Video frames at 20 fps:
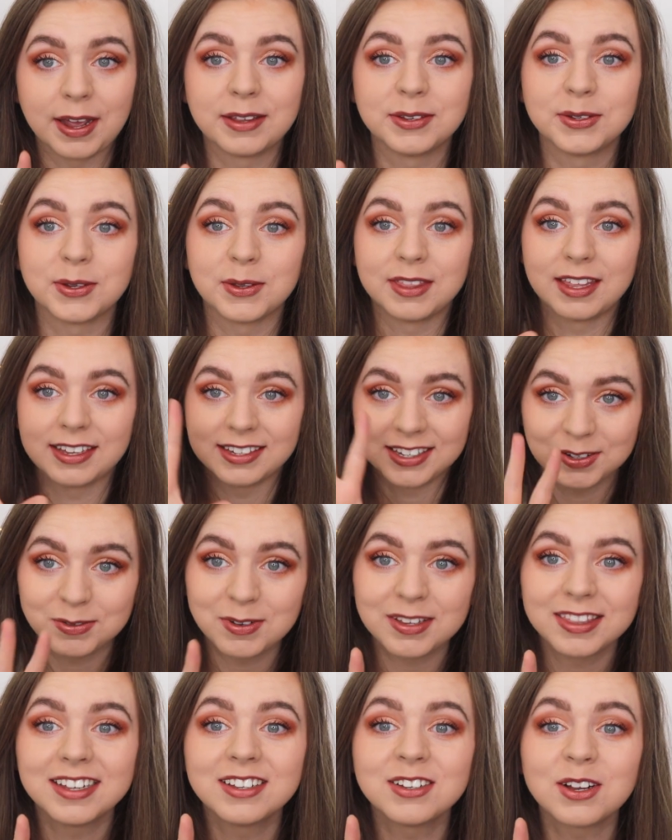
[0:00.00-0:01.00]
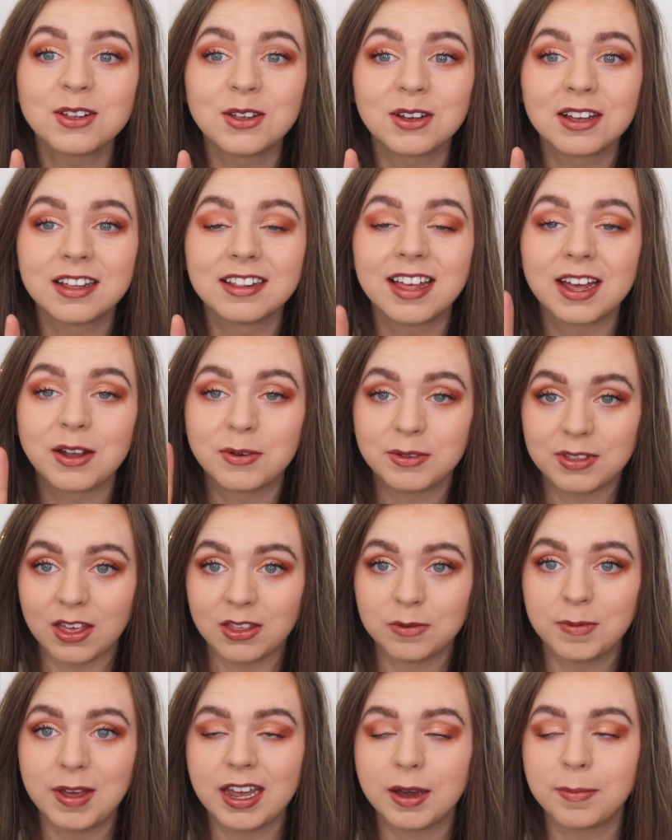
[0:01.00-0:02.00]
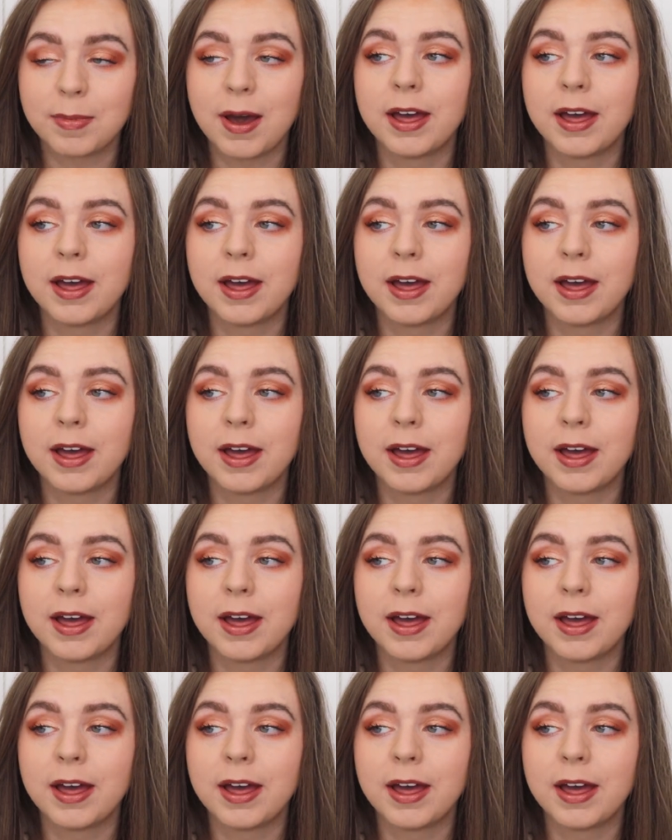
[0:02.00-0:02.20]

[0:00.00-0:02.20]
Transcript: Okay, so this is what things are looking like with all the makeup